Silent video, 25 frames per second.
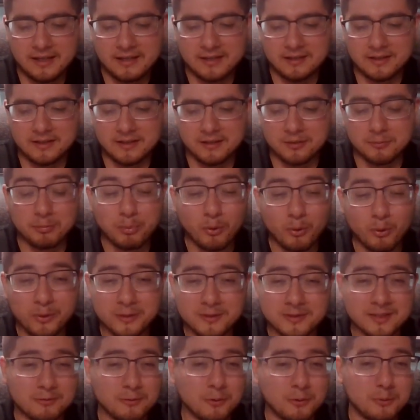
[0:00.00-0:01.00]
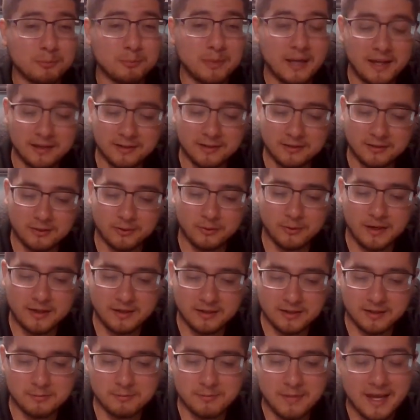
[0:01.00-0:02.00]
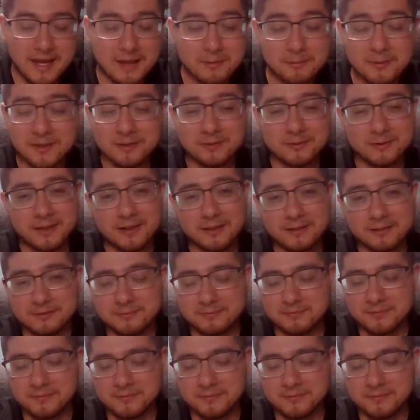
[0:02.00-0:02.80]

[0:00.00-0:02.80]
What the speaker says: the importance of obeying the great commandment, right?